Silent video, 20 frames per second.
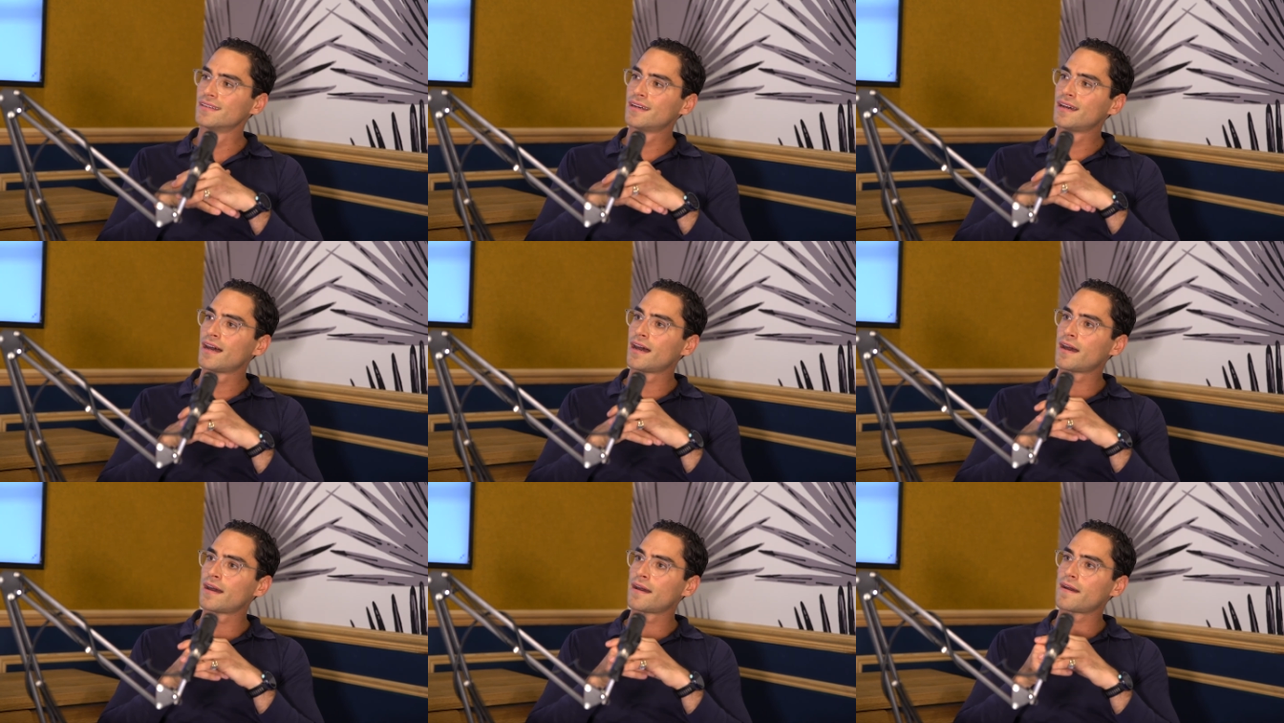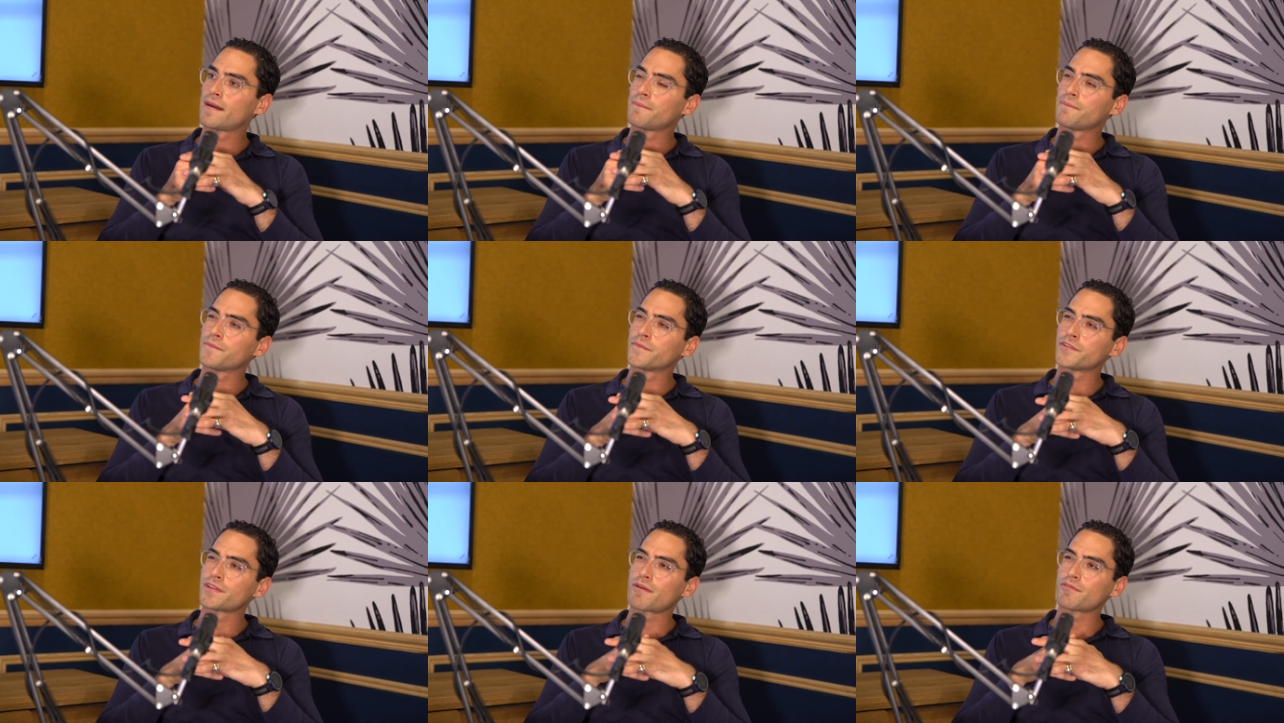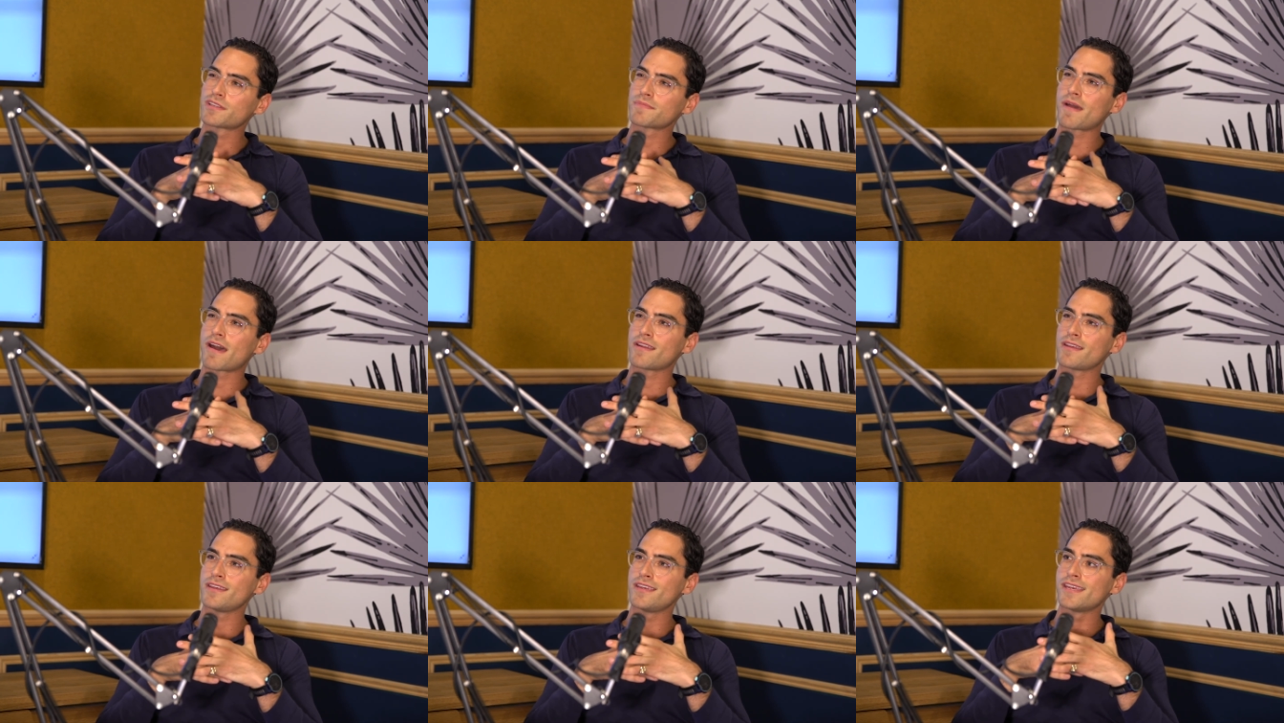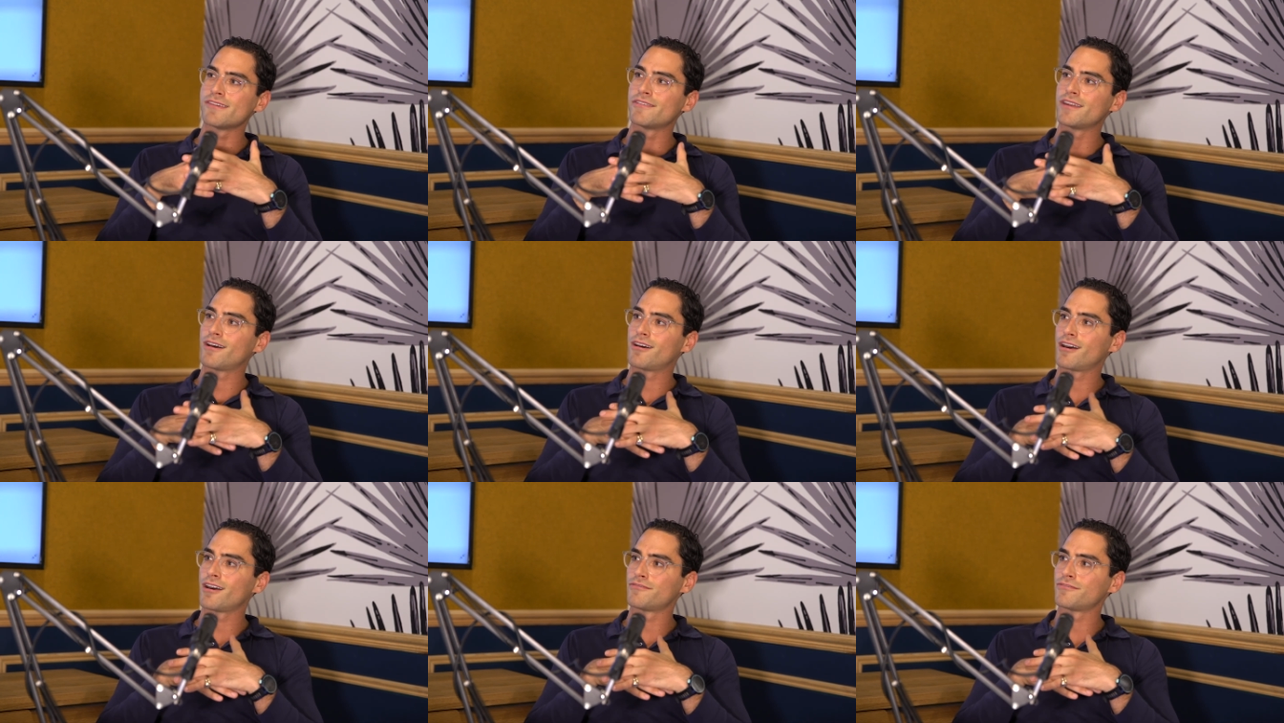Um, so that was about a year and a
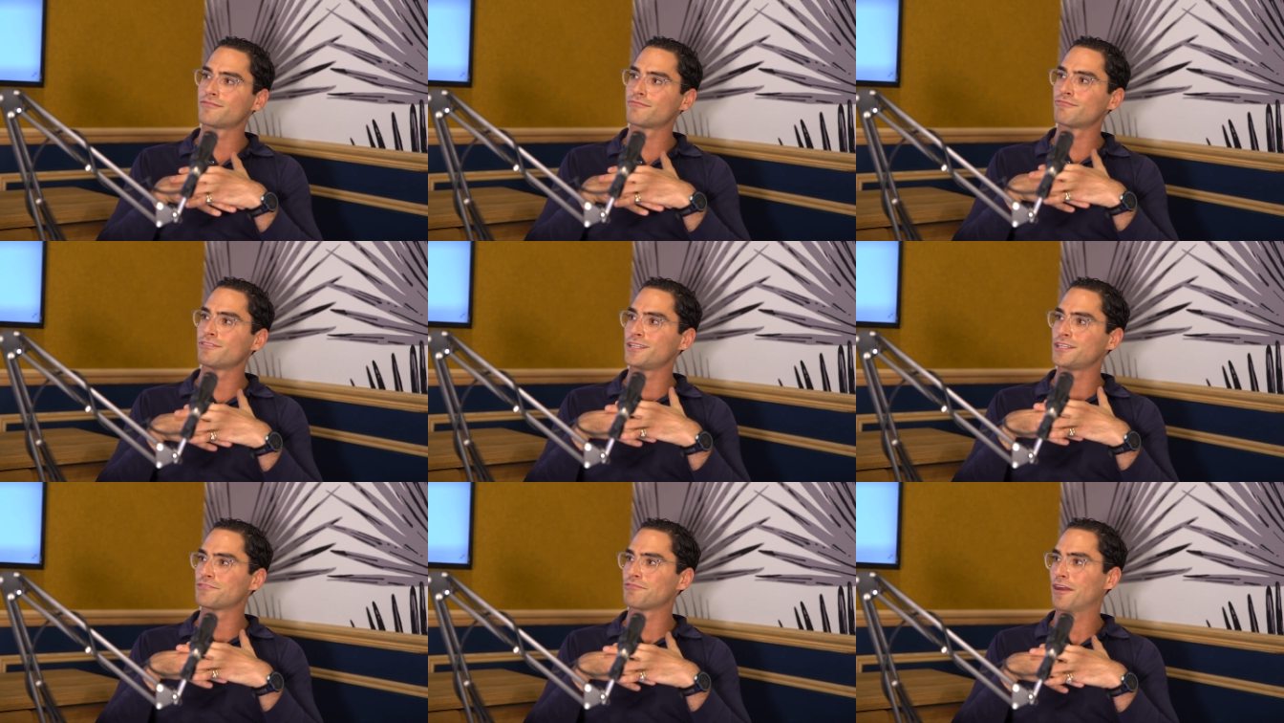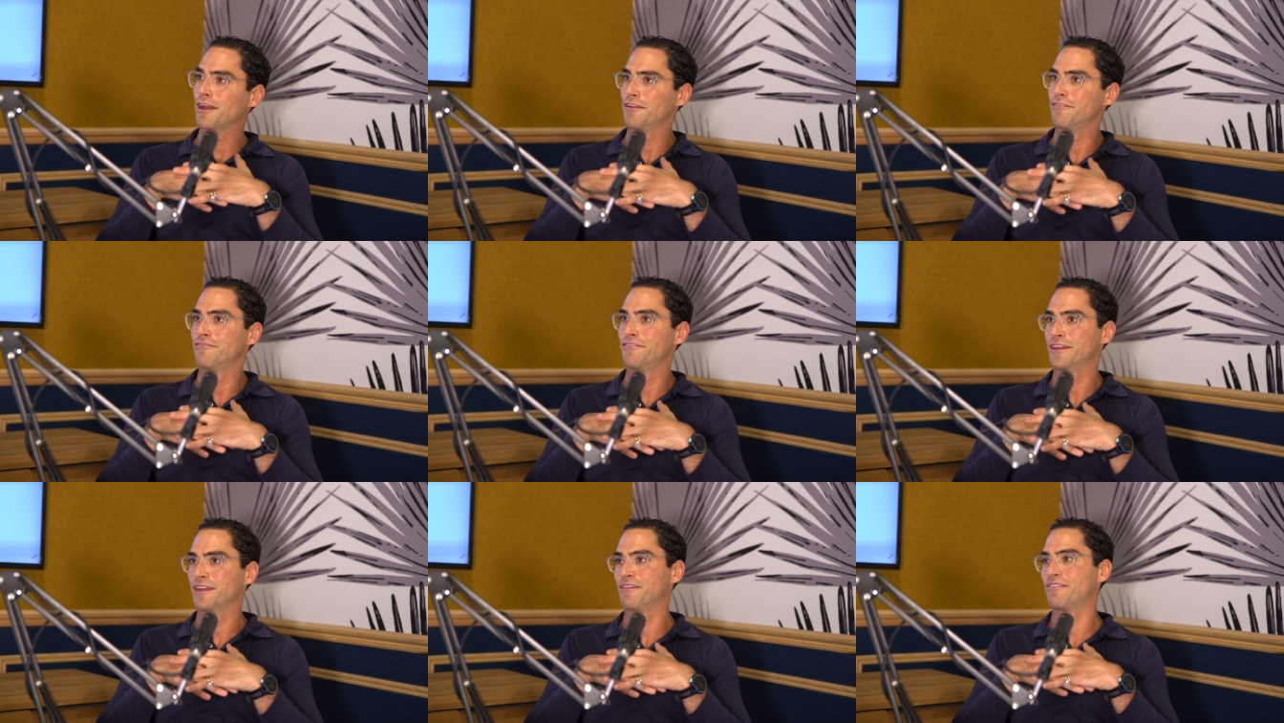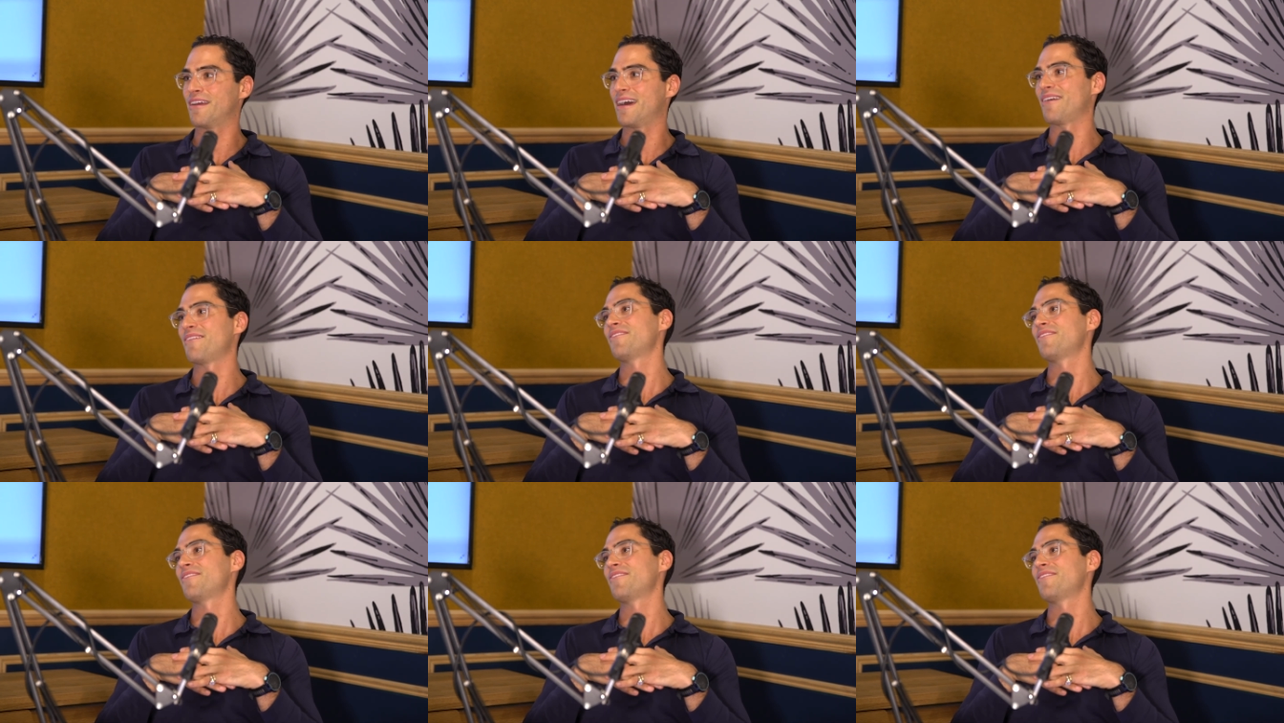half of really trying to figure out